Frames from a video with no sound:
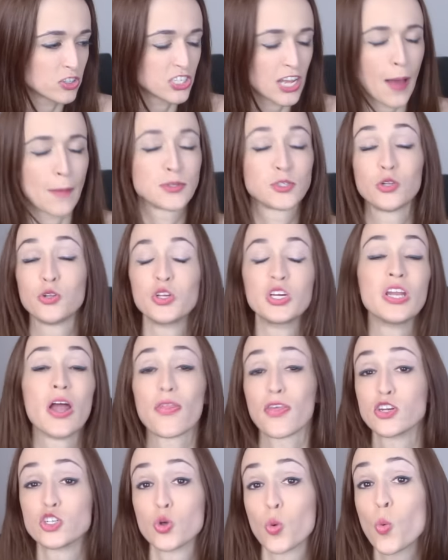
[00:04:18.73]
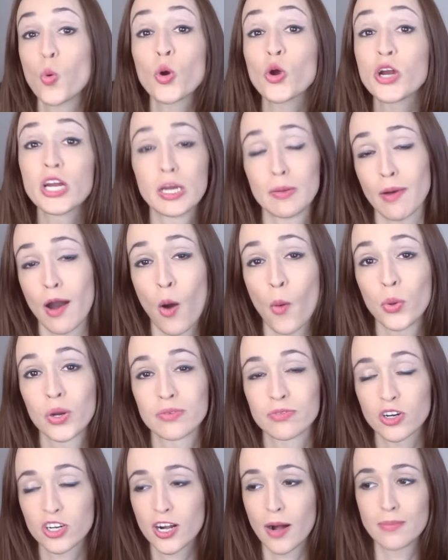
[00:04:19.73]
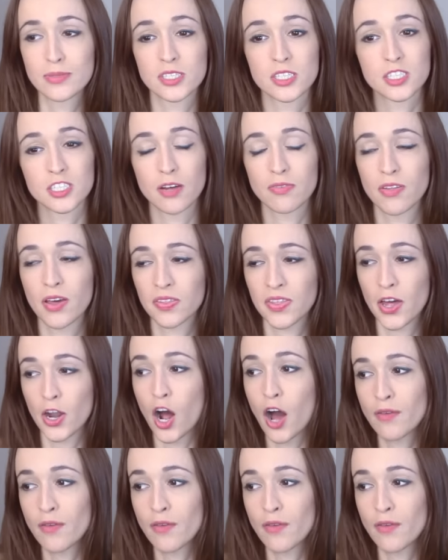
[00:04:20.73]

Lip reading: there's absolutely nothing to worry about whenever it comes to stuff like that.